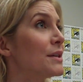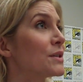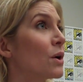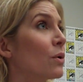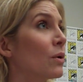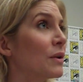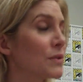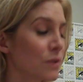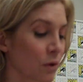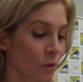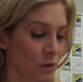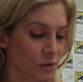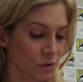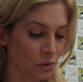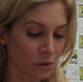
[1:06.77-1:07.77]
So,
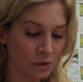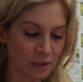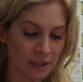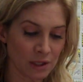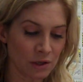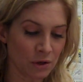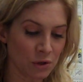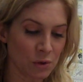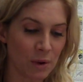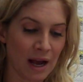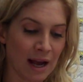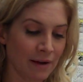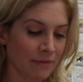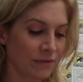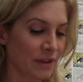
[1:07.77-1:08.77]
so truly, you know, you
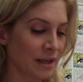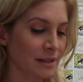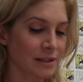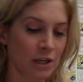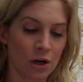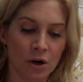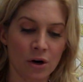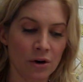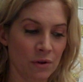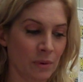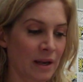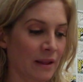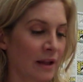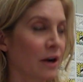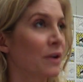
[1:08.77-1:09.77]
have things that are the
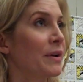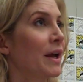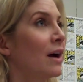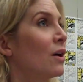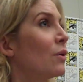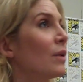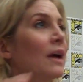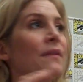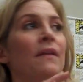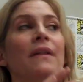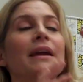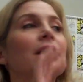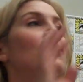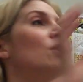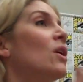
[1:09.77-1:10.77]
way they are now, and then
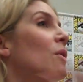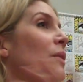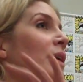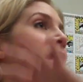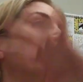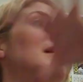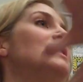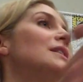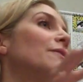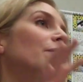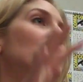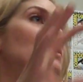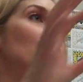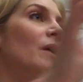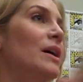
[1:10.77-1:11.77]
they could go in any
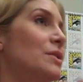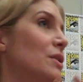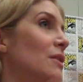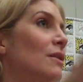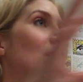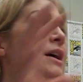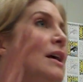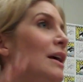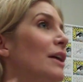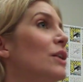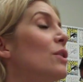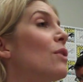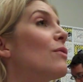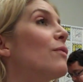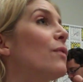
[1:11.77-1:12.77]
different direction,
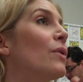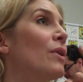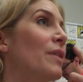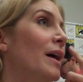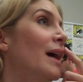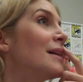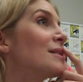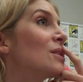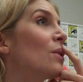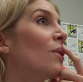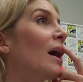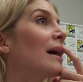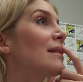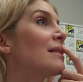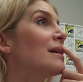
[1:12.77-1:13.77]
you know, for that. So
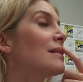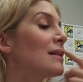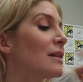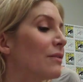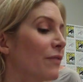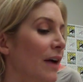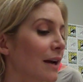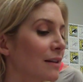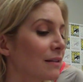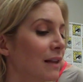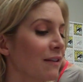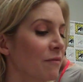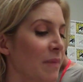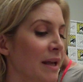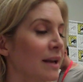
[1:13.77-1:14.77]
I think that the fact that
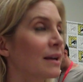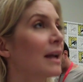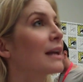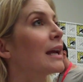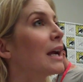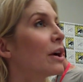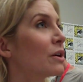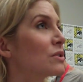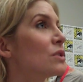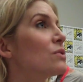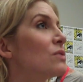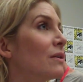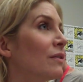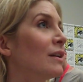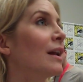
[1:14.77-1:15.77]
they've made it a
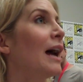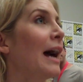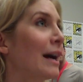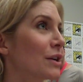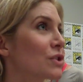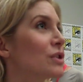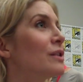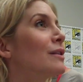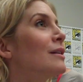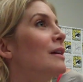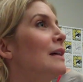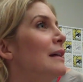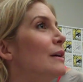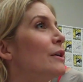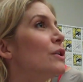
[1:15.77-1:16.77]
character-driven action
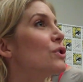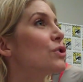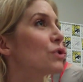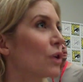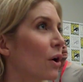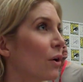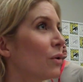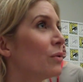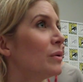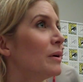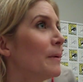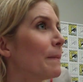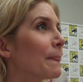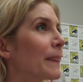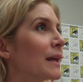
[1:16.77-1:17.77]
show
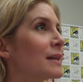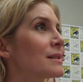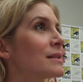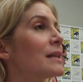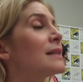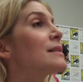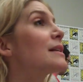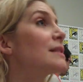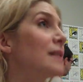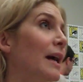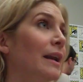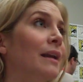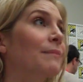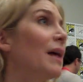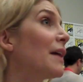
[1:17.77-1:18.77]
is is
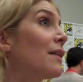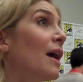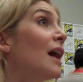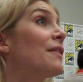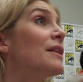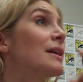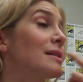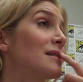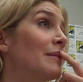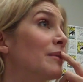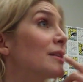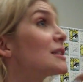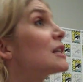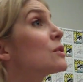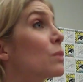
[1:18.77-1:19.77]
exciting. I, th- I think it's
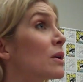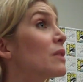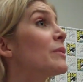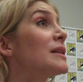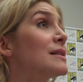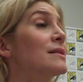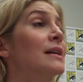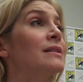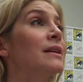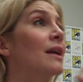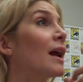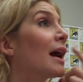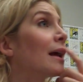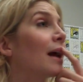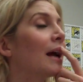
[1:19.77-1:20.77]
limitless. It's one of the reasons I did it.
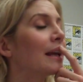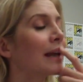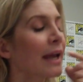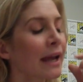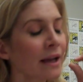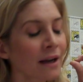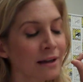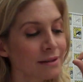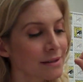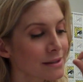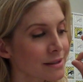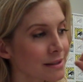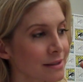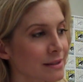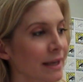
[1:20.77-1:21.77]
I, I cannot
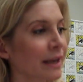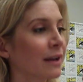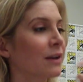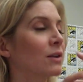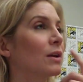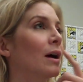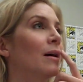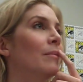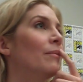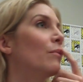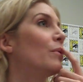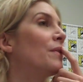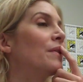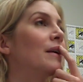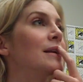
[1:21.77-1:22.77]
stand um,
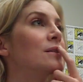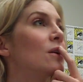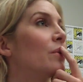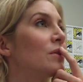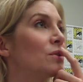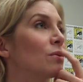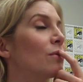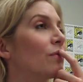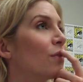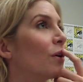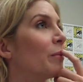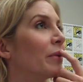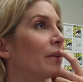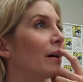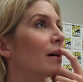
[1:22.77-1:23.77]
when things go into a
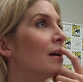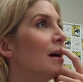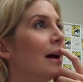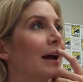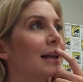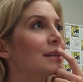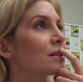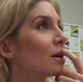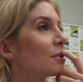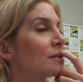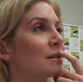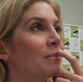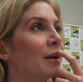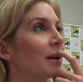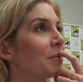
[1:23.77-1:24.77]
formula. It
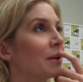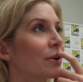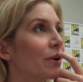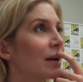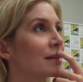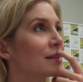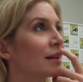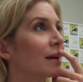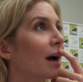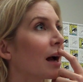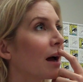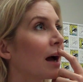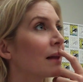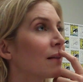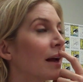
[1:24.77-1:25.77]
starts to make me crazy.
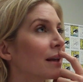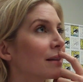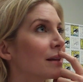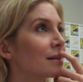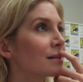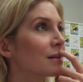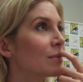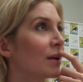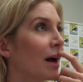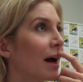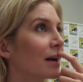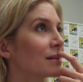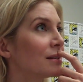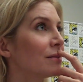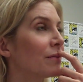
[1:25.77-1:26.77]
I, I like things to be
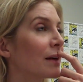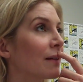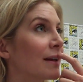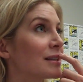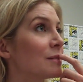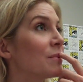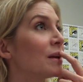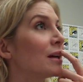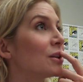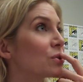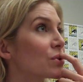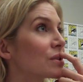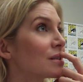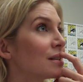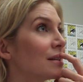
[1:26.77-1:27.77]
active. I like to be
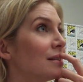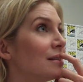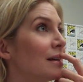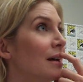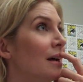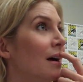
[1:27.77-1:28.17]
interested.